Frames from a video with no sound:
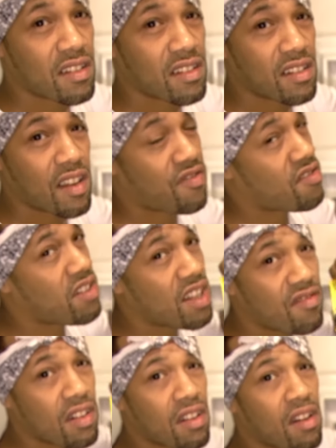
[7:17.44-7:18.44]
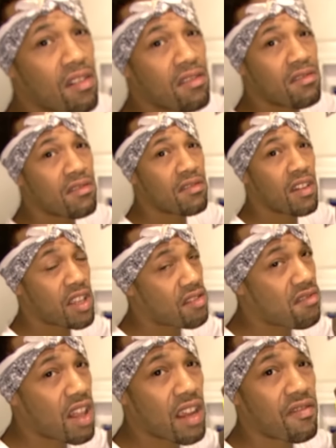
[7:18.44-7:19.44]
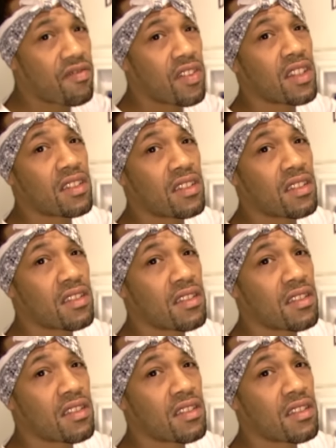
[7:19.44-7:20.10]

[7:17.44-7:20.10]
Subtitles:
If you live alone and you like fish,